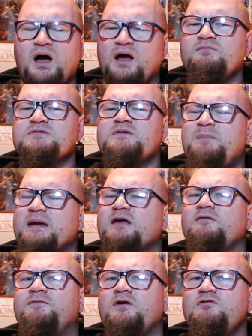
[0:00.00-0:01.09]
I was a bit
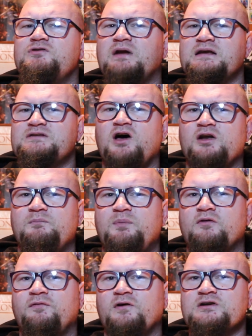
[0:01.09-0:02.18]
confused when I saw the
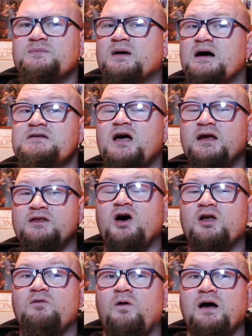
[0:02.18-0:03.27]
book first because I
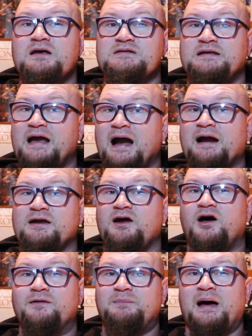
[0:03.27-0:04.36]
thought it was the
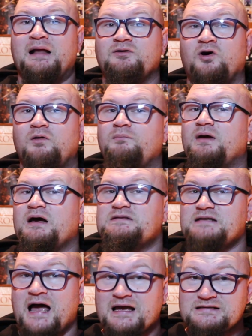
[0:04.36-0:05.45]
Archaon Battle Tome because
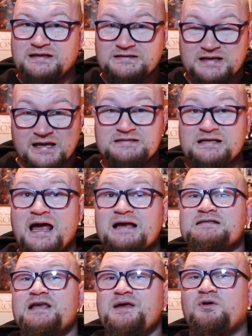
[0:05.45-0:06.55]
it has the exact
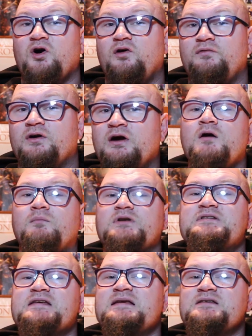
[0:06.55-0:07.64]
same cover, but it
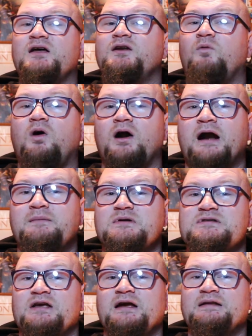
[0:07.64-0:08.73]
says on the Warhammer
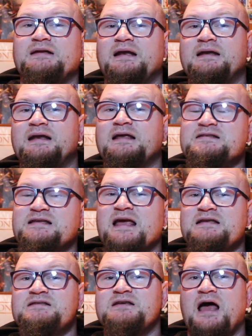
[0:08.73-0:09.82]
site that it
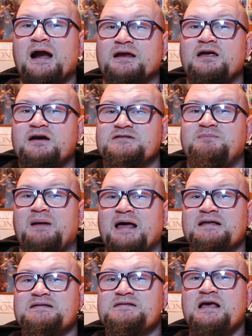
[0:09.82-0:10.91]
extends Archaon's
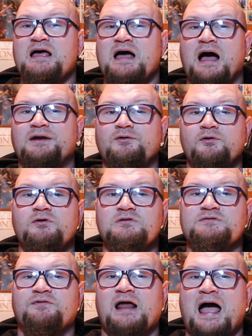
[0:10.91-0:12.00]
plans and the rules
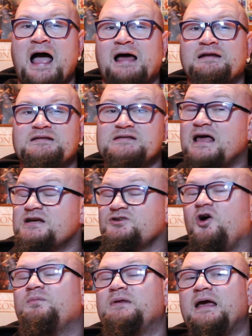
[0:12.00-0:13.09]
for the added slash
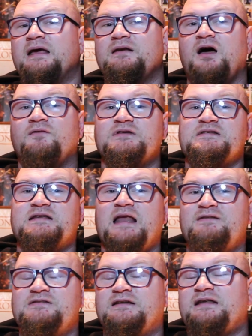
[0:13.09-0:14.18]
update of the
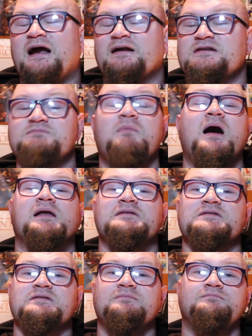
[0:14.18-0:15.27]
Slaves to Darkness
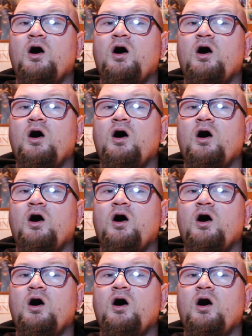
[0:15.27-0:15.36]
models.